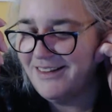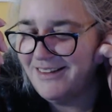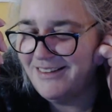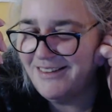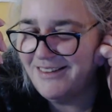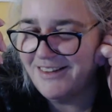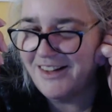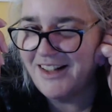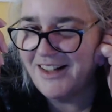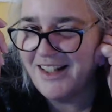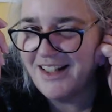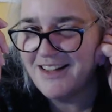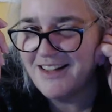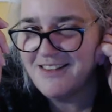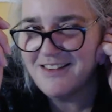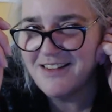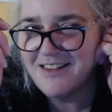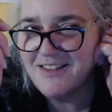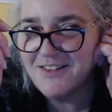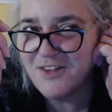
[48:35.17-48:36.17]
Diane
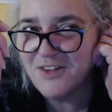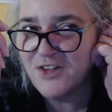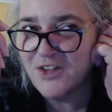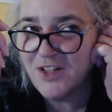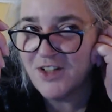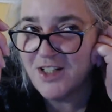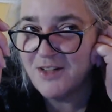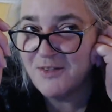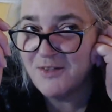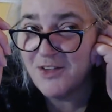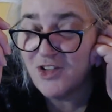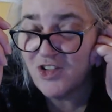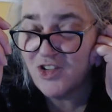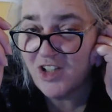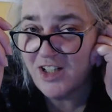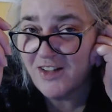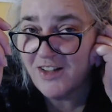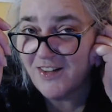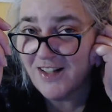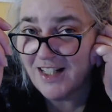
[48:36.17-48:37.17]
says cooking with
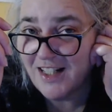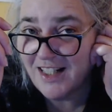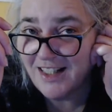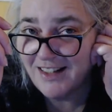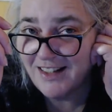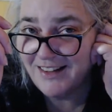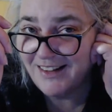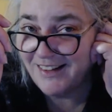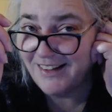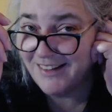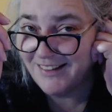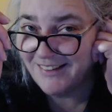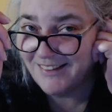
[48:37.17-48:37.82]
Sherry. Yeah,